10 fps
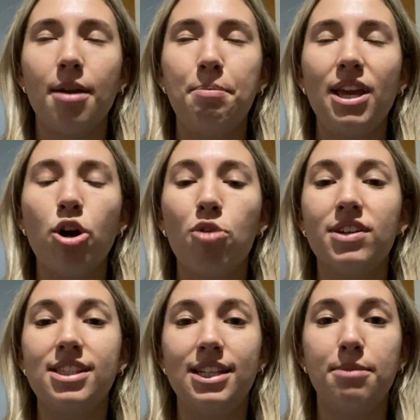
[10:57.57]
being
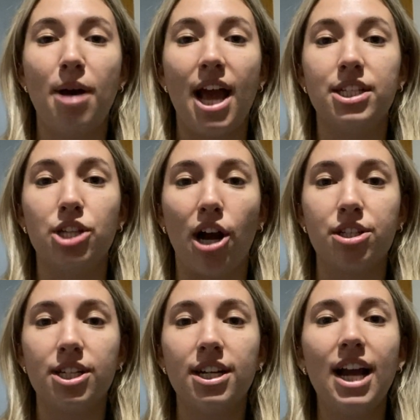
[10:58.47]
overseen by a
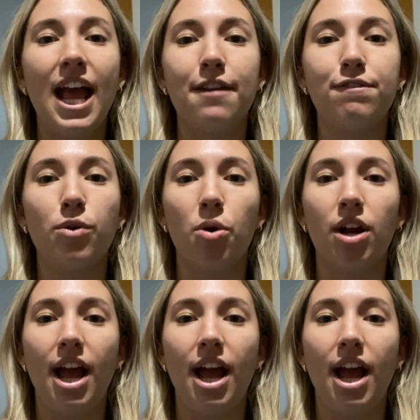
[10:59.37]
doctor. And for